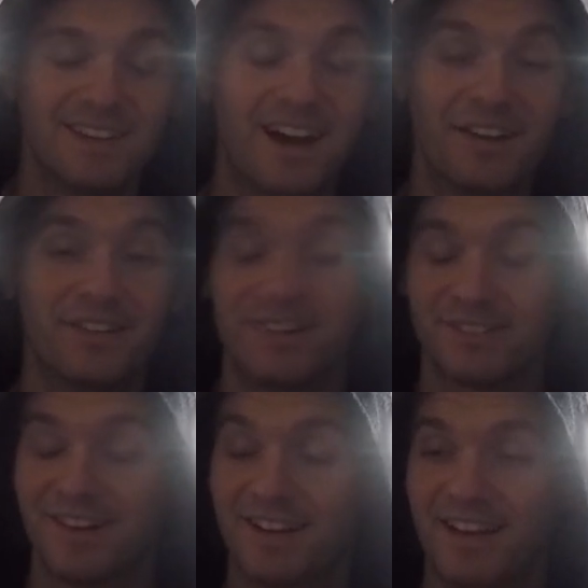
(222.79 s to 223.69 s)
I don't know.
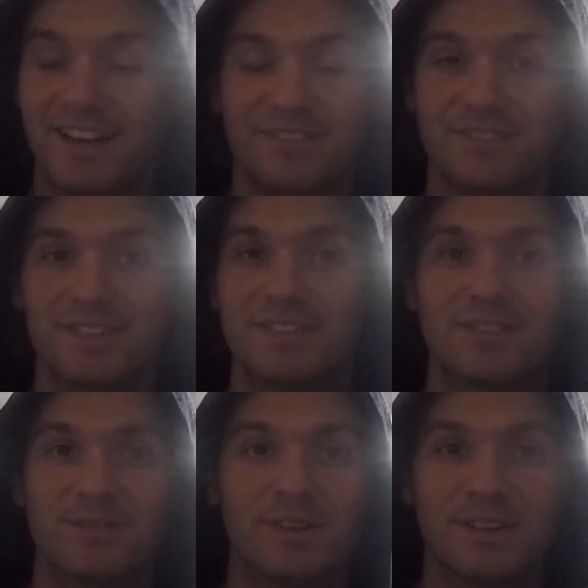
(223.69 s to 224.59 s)
There's
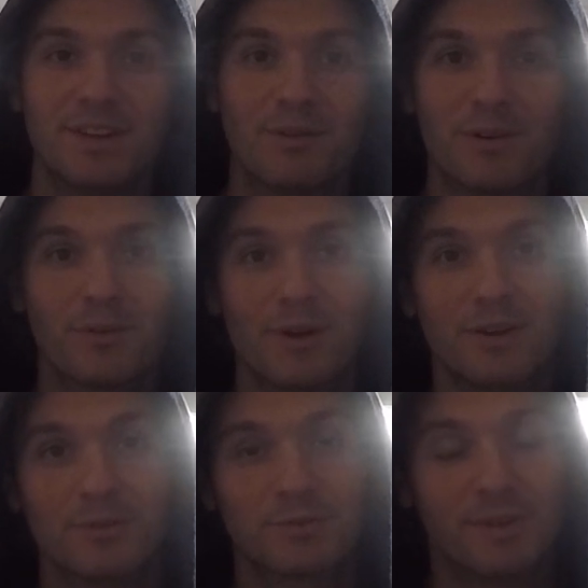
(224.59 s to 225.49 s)
just really no other way
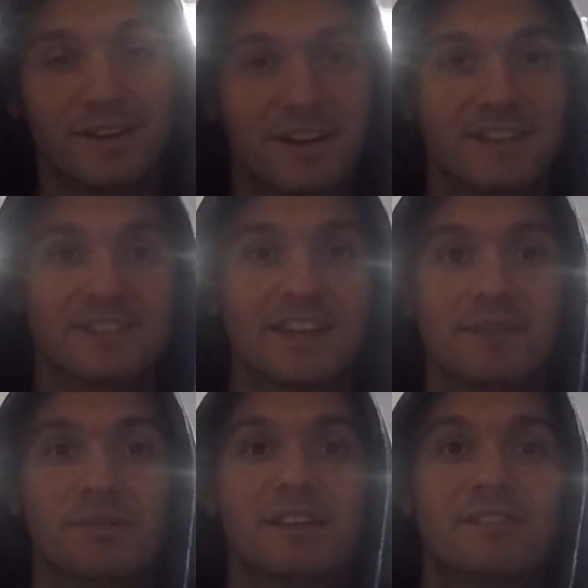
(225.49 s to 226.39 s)
to explain it. I just
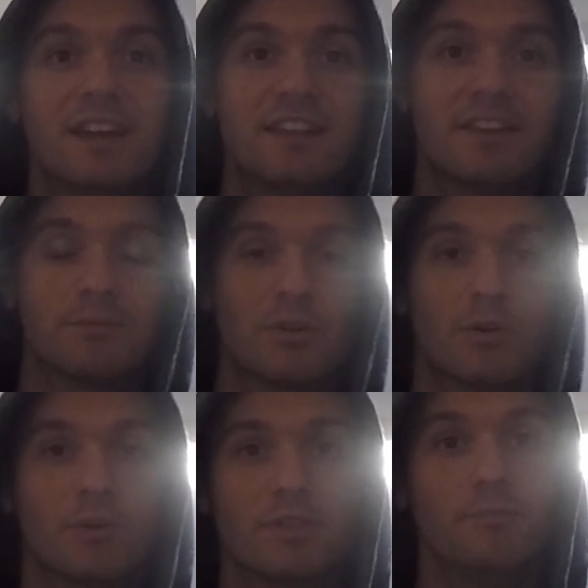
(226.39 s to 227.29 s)
can't believe they ended up
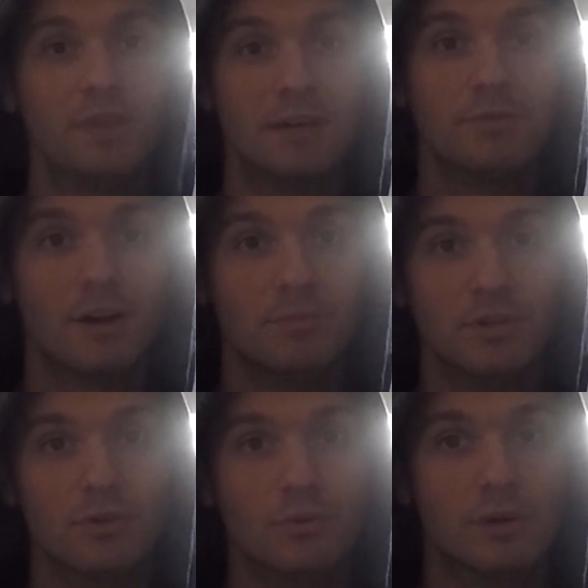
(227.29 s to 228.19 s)
going with the
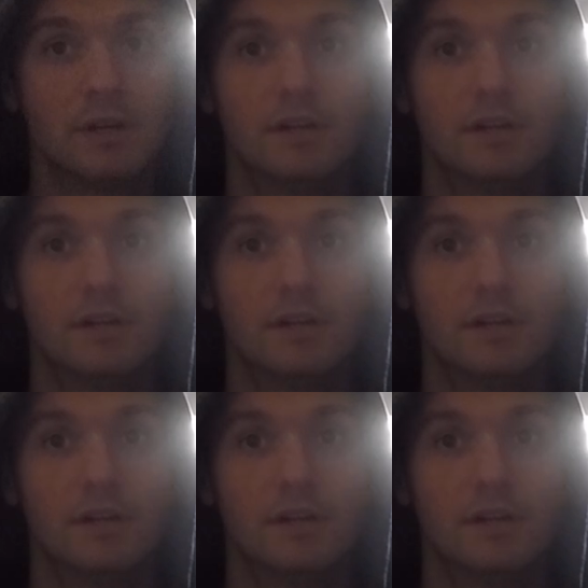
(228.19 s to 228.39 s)
BMW,